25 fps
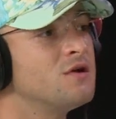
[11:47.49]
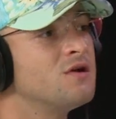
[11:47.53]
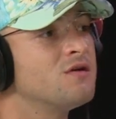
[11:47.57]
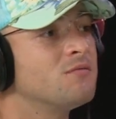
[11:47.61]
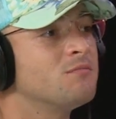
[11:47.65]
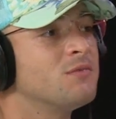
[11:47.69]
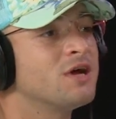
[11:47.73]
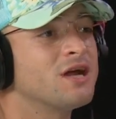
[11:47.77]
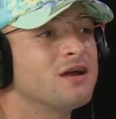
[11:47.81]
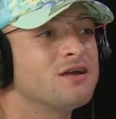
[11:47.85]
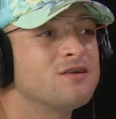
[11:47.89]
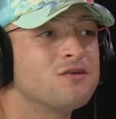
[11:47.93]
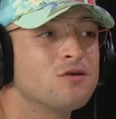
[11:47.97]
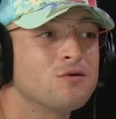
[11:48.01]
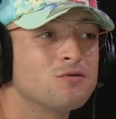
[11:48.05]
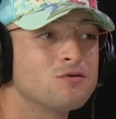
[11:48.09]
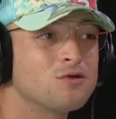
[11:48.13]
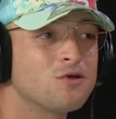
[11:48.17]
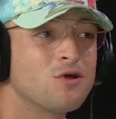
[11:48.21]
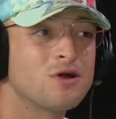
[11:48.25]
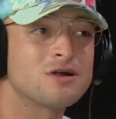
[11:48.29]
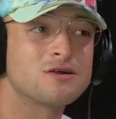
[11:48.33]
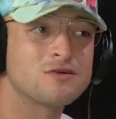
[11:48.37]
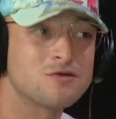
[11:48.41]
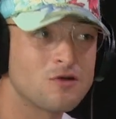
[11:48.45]
But I know
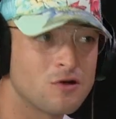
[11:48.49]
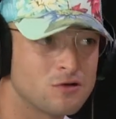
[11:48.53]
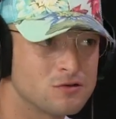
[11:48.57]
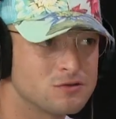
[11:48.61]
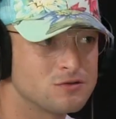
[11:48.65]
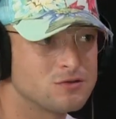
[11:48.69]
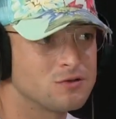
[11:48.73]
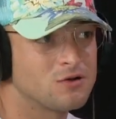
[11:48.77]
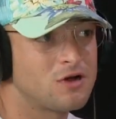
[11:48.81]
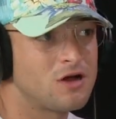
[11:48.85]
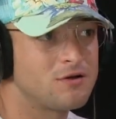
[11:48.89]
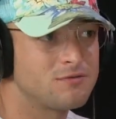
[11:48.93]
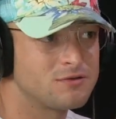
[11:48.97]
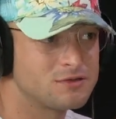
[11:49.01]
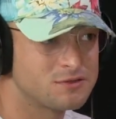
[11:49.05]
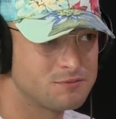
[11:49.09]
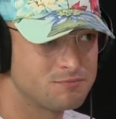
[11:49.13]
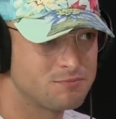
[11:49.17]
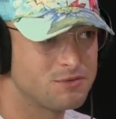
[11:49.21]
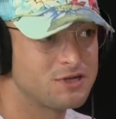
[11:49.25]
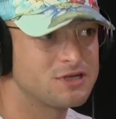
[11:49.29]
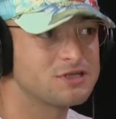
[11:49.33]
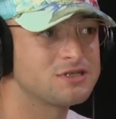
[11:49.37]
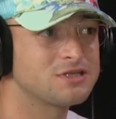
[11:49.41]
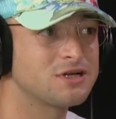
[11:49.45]
you are not. You have a
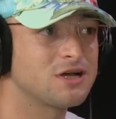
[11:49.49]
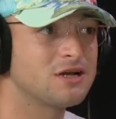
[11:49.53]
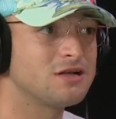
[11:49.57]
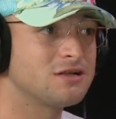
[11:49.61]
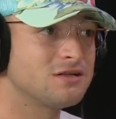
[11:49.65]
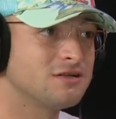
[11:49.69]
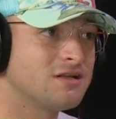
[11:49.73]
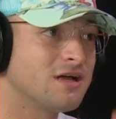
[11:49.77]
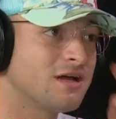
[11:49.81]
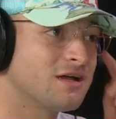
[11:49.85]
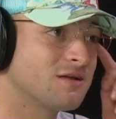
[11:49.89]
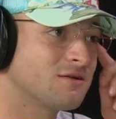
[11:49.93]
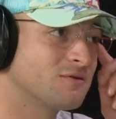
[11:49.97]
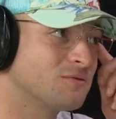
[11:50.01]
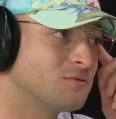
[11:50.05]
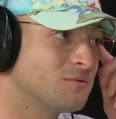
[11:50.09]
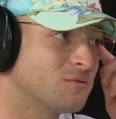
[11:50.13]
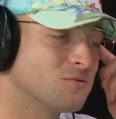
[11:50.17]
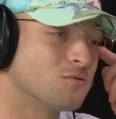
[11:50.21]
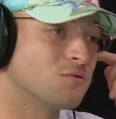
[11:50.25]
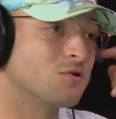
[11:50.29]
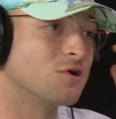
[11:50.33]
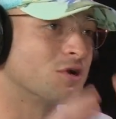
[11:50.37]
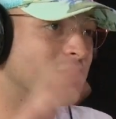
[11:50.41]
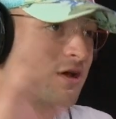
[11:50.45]
special, like
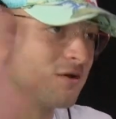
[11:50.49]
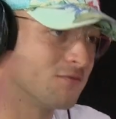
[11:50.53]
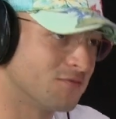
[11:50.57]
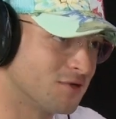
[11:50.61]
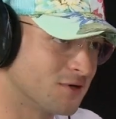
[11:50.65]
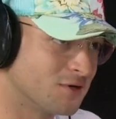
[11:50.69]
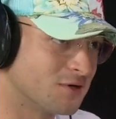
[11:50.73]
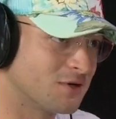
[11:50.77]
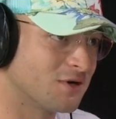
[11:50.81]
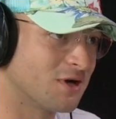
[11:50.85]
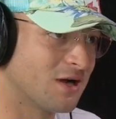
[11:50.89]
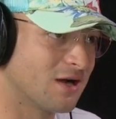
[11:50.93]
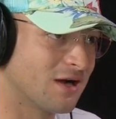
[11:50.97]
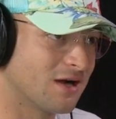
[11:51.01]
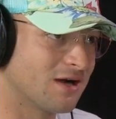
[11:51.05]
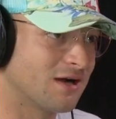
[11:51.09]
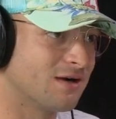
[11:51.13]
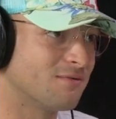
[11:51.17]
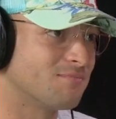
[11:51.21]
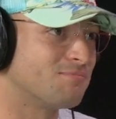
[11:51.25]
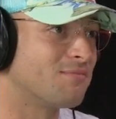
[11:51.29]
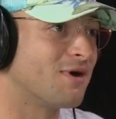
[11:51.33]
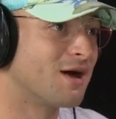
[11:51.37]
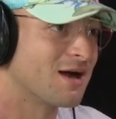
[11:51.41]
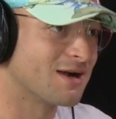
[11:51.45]
whatever
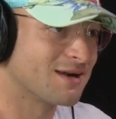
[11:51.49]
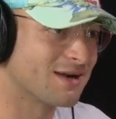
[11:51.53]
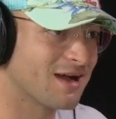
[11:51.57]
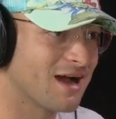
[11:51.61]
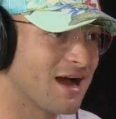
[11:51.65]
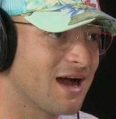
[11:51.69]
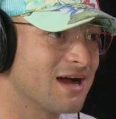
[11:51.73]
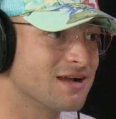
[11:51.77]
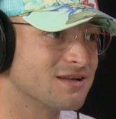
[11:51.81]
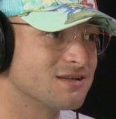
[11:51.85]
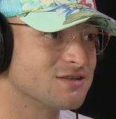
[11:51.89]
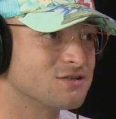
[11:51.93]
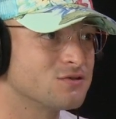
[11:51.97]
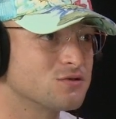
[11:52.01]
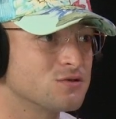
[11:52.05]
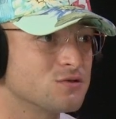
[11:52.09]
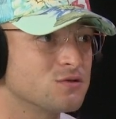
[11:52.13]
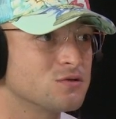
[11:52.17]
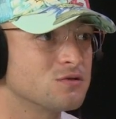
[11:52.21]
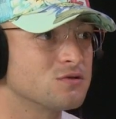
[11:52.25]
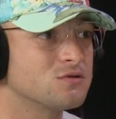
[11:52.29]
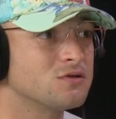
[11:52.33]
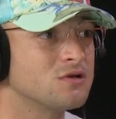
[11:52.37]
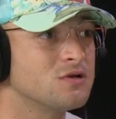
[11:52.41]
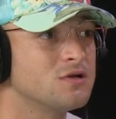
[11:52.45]
punk
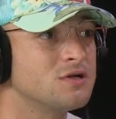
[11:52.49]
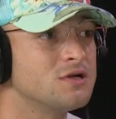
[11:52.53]
attitude